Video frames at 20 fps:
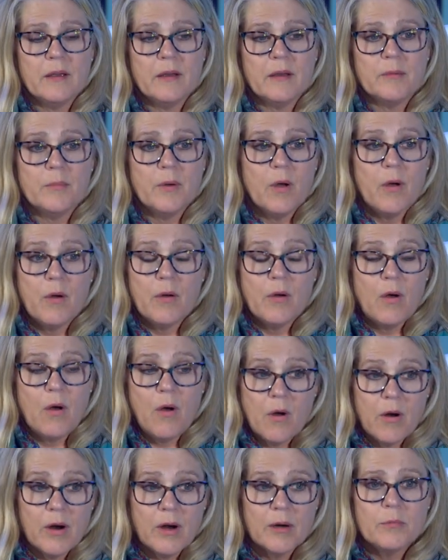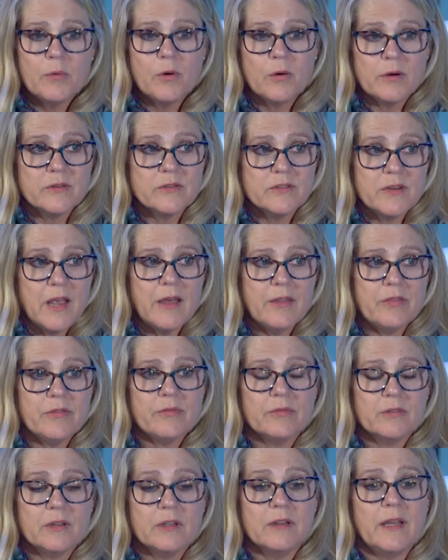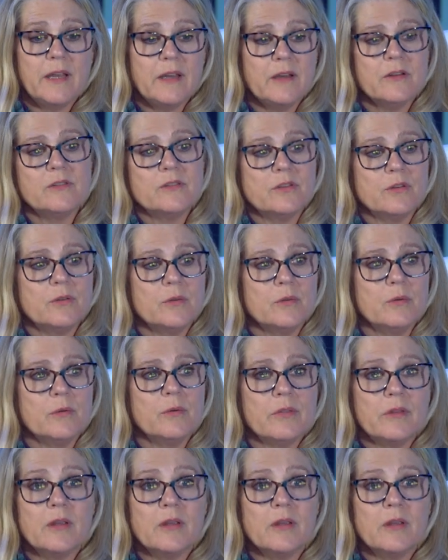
harm or death related to